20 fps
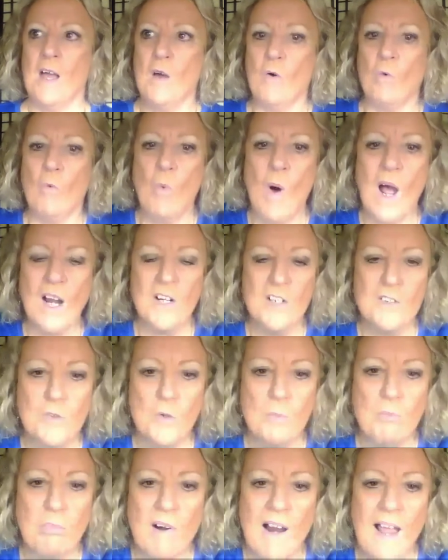wonderful
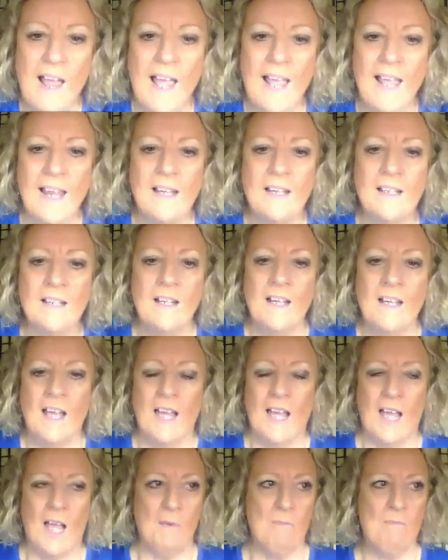brain,
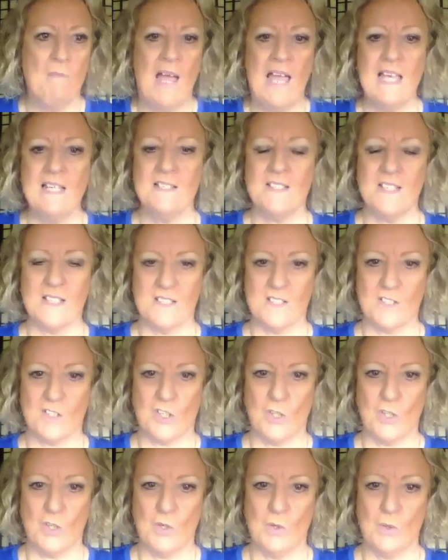amazing
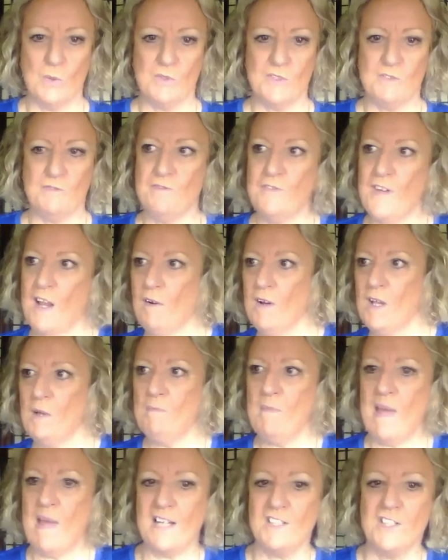skills, very
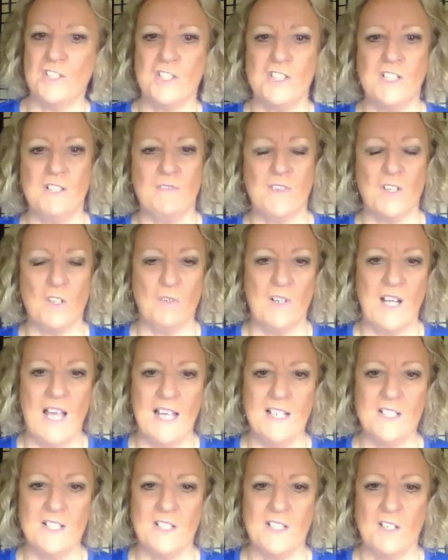imaginative and
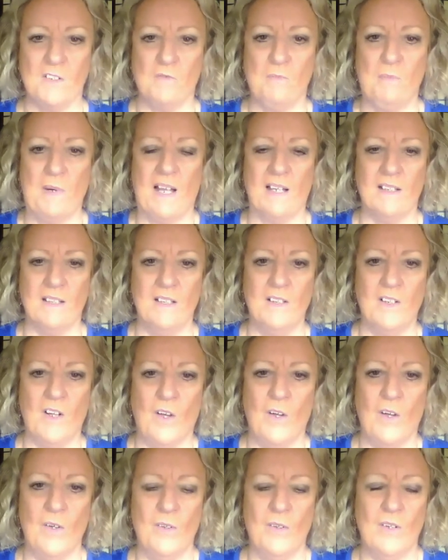creative, but, you know,